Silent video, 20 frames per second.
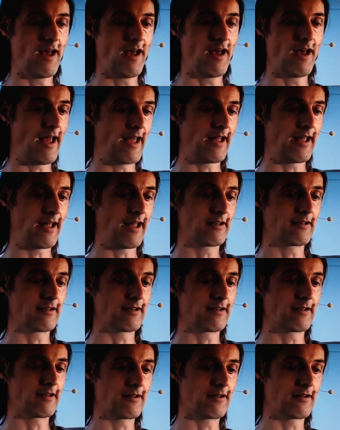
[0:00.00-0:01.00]
And
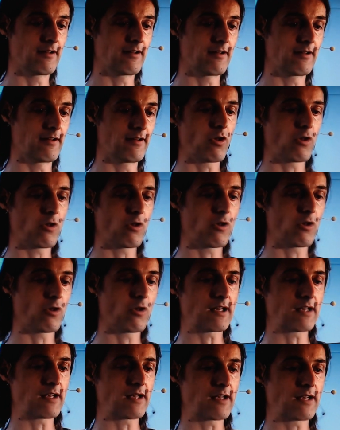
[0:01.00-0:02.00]
there was
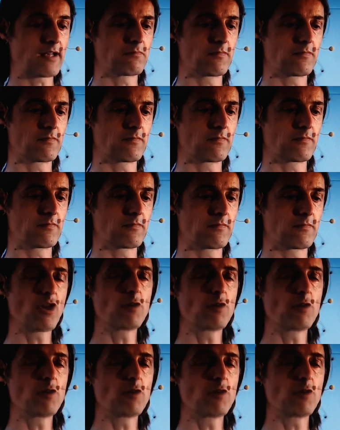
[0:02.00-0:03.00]
one
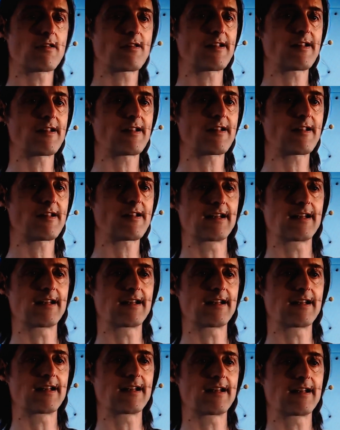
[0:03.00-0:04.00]
stupid mistake
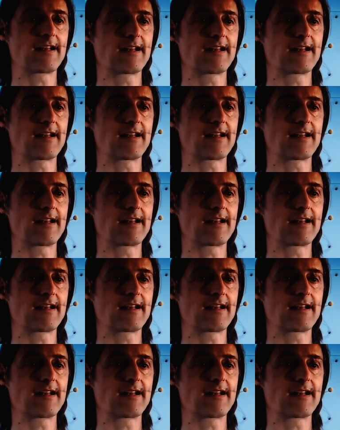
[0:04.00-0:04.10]
done by